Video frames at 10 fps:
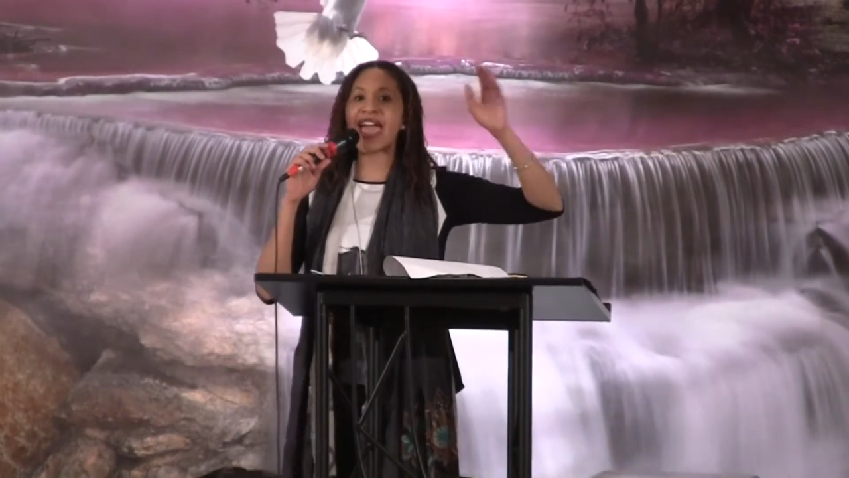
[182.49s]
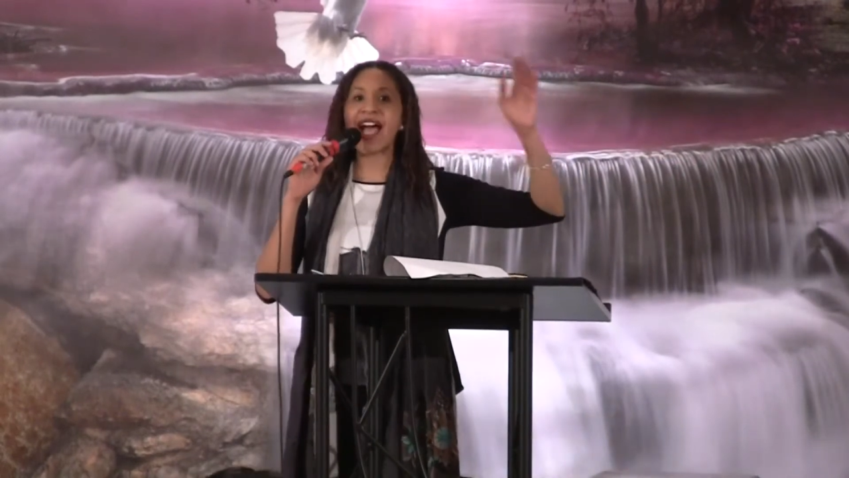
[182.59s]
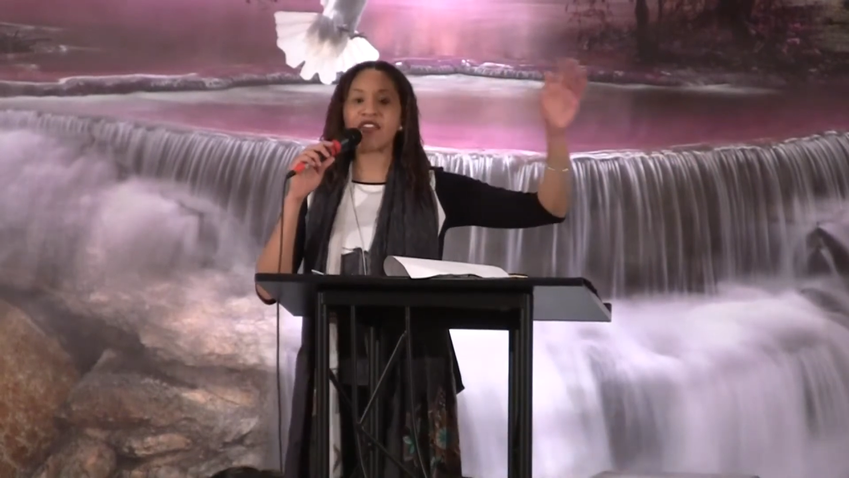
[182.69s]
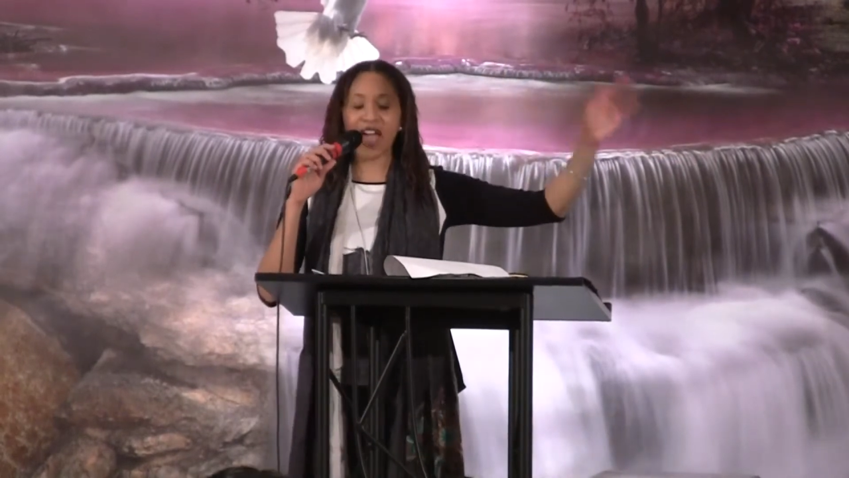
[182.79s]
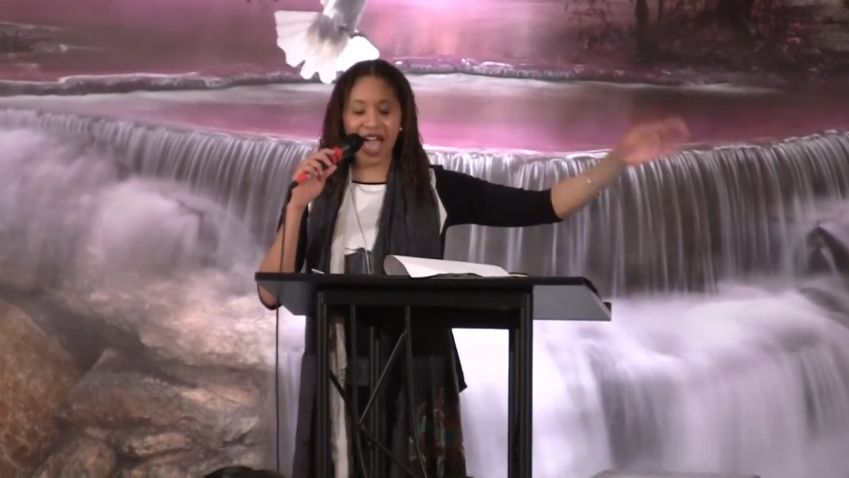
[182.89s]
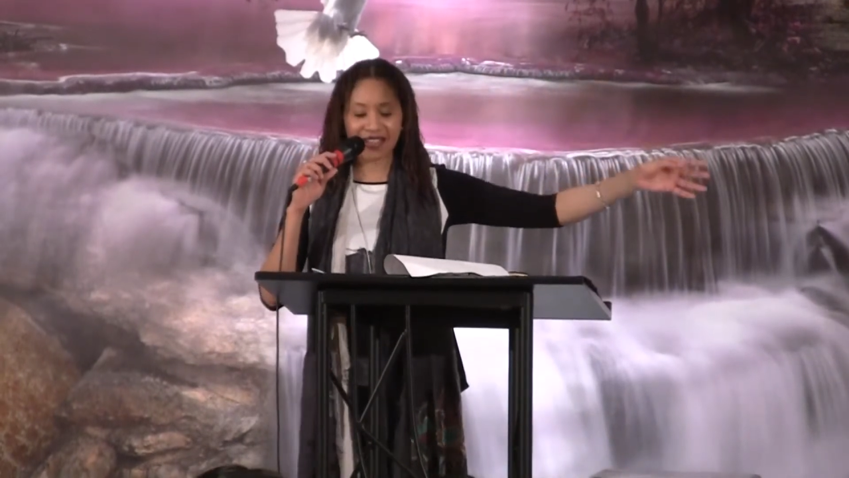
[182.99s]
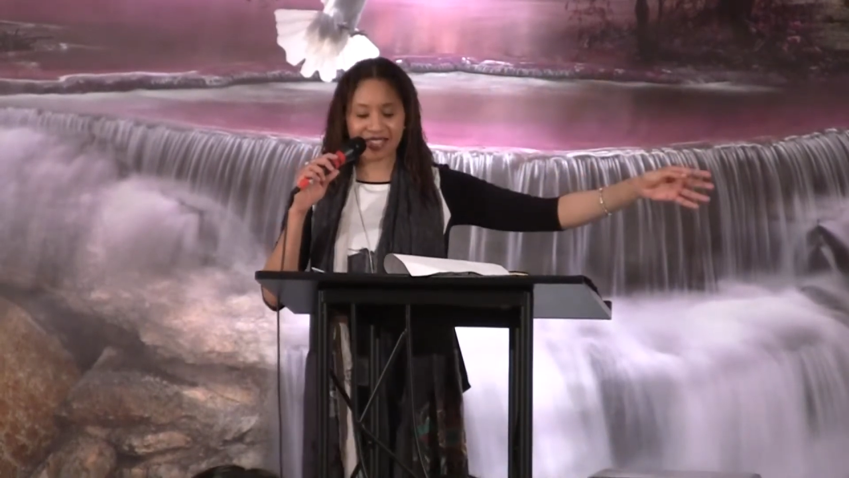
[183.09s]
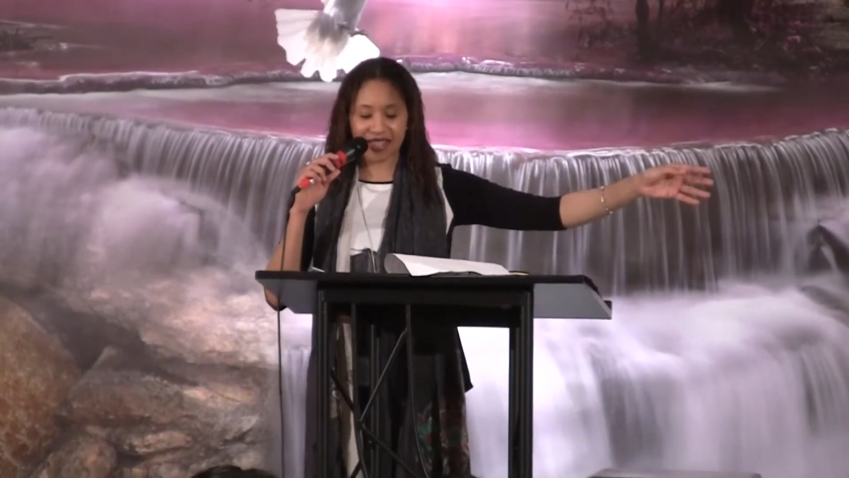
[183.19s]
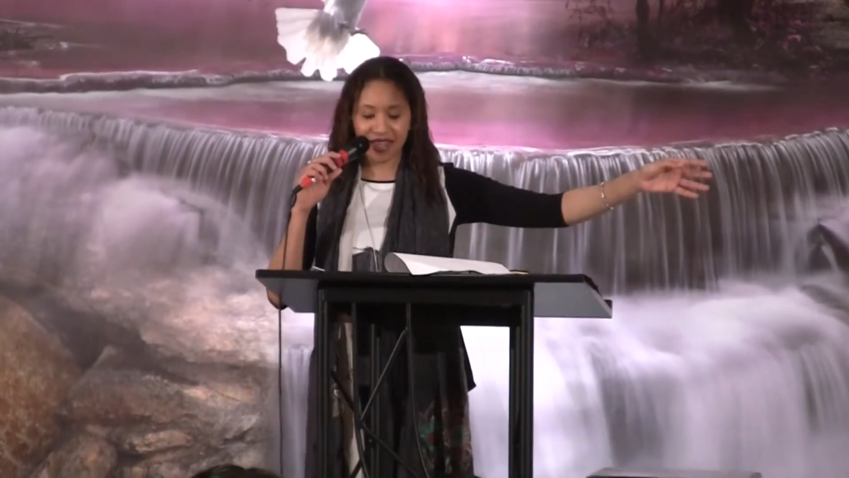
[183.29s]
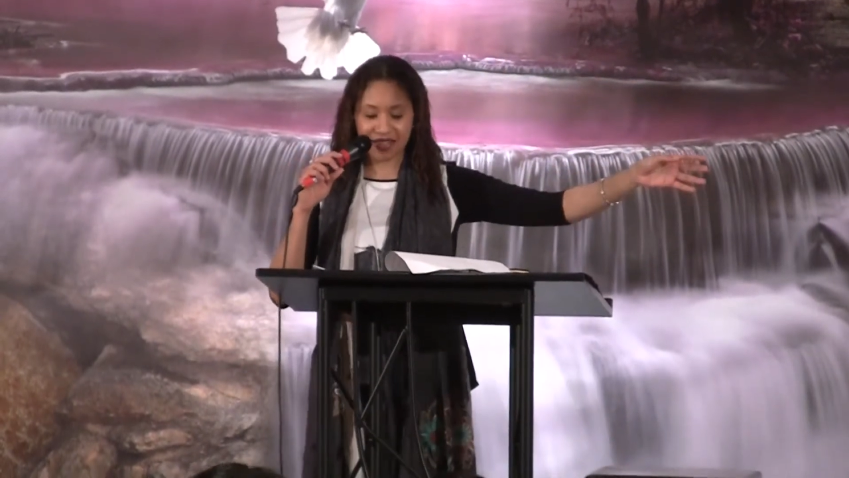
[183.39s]
have
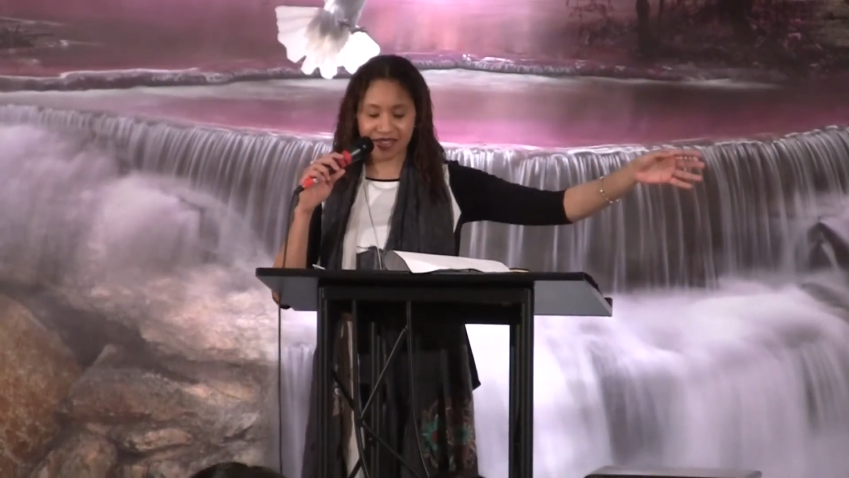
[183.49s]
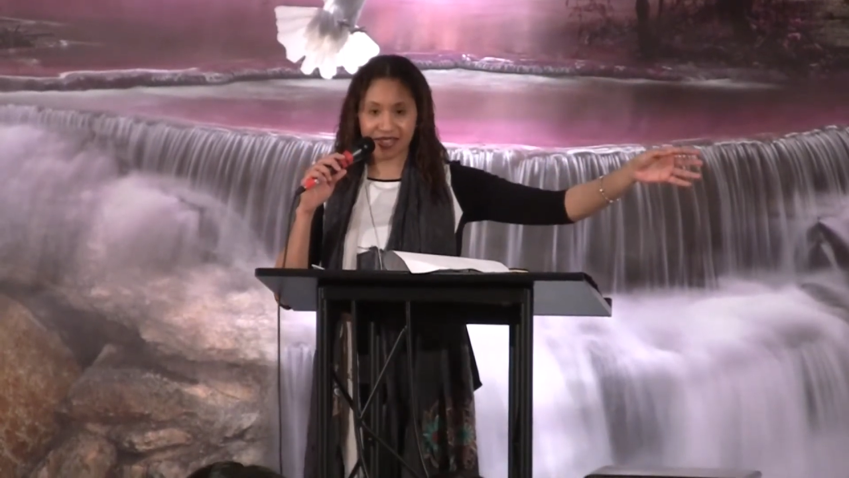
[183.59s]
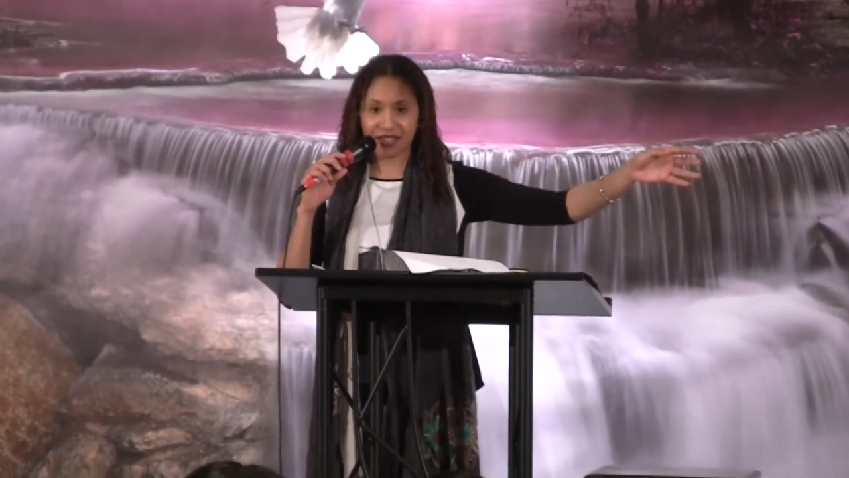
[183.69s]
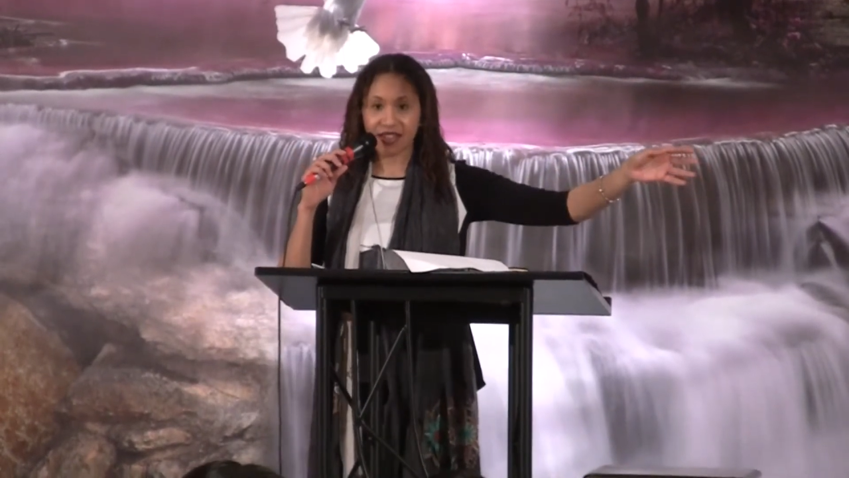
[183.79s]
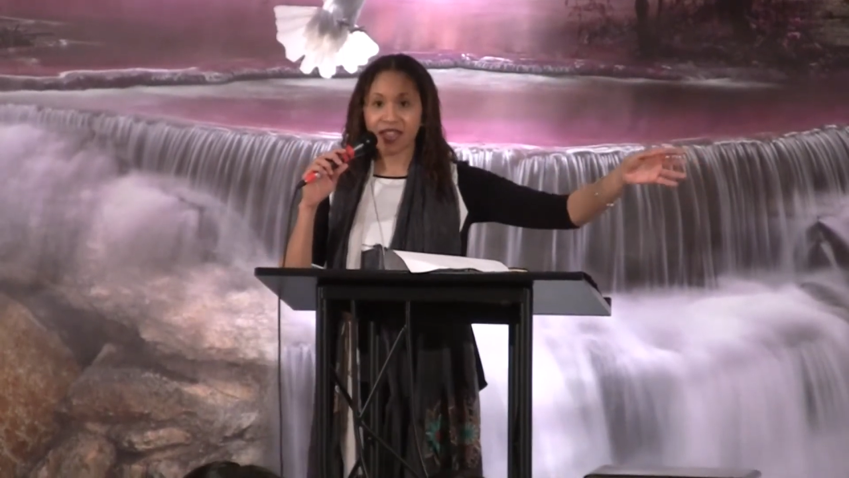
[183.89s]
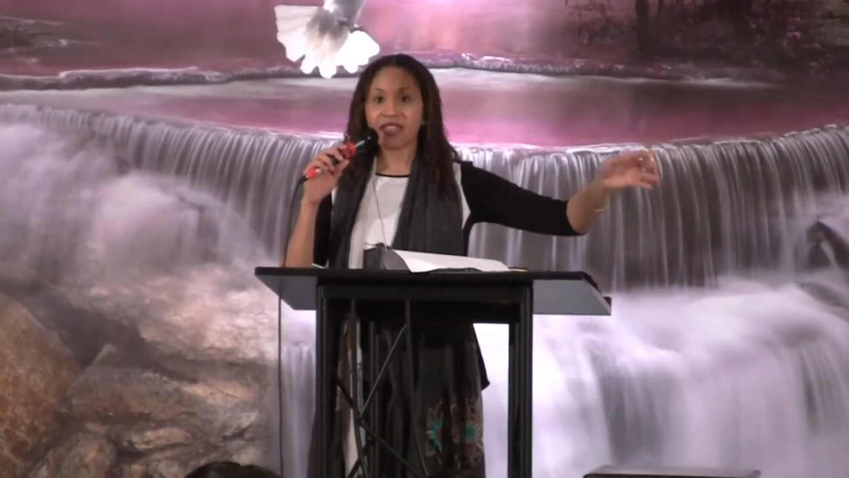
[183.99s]
access.